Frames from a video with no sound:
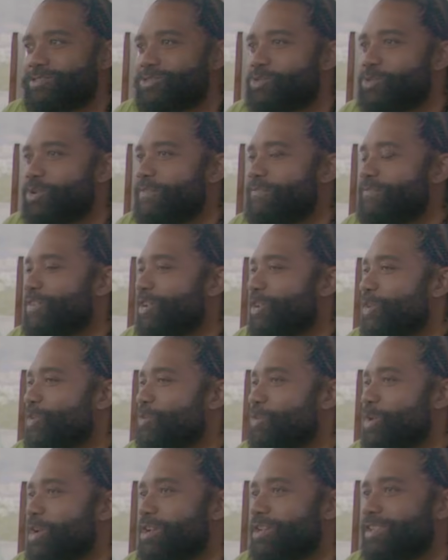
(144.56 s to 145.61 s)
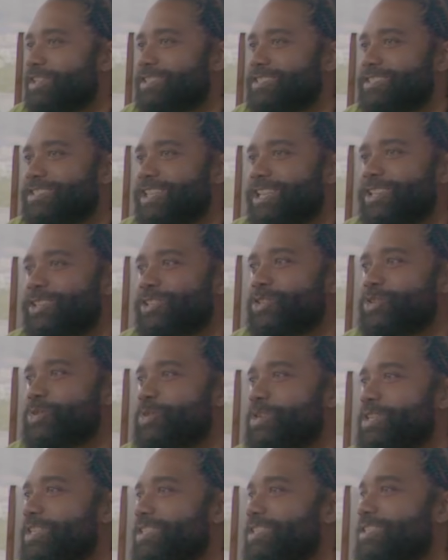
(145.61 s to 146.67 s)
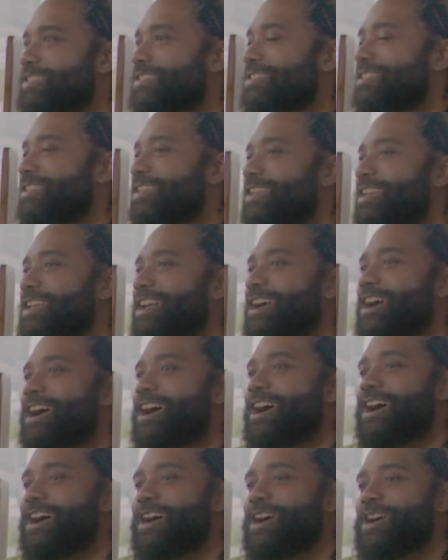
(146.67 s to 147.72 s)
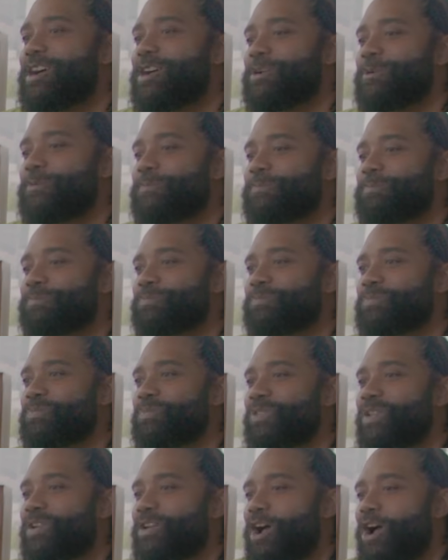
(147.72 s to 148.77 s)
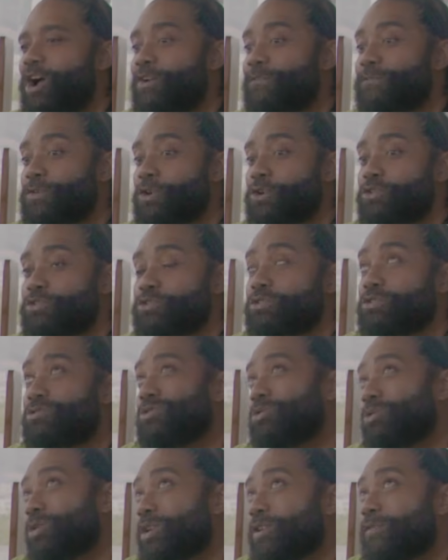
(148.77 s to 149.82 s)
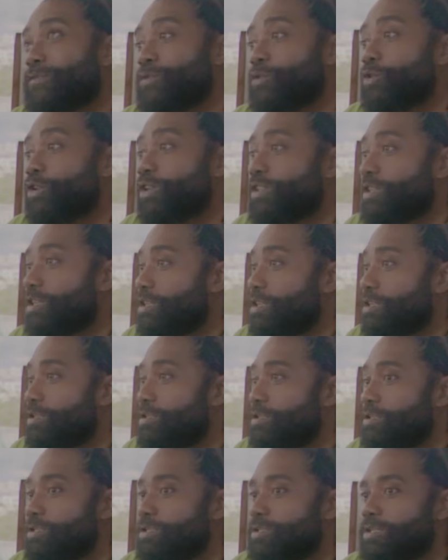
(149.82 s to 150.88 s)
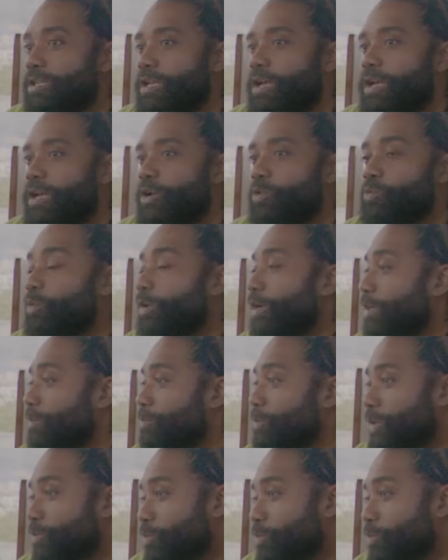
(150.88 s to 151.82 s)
doing very well in St. Louis. Our first 3 to 4 years, we